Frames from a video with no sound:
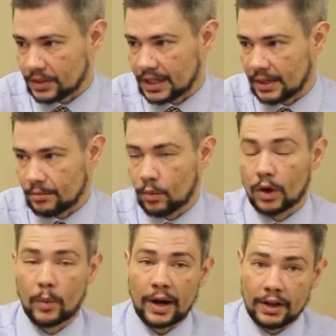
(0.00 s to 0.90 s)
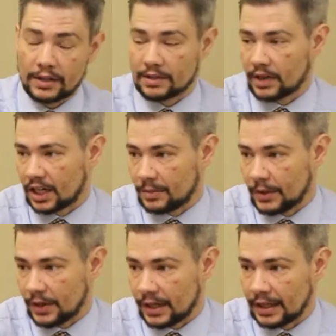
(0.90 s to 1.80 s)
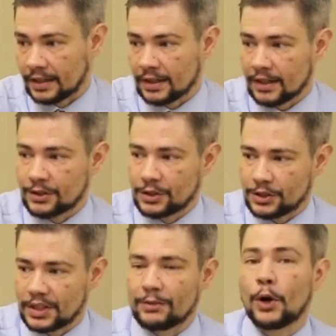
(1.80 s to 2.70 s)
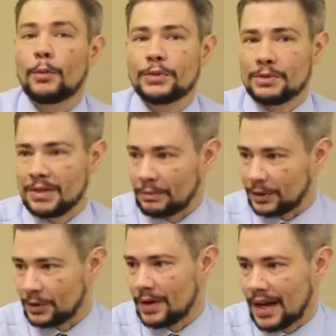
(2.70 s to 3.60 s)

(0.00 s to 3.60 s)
to get more awareness of our community, to give hope to people who